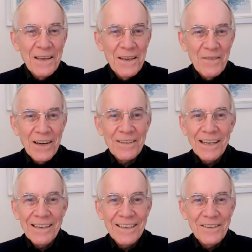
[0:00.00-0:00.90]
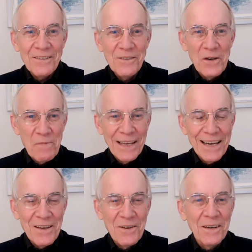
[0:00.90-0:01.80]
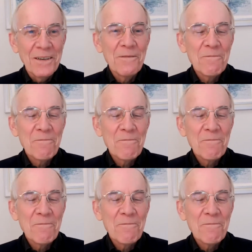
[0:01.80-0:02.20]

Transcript: You might say, is this doing me any good?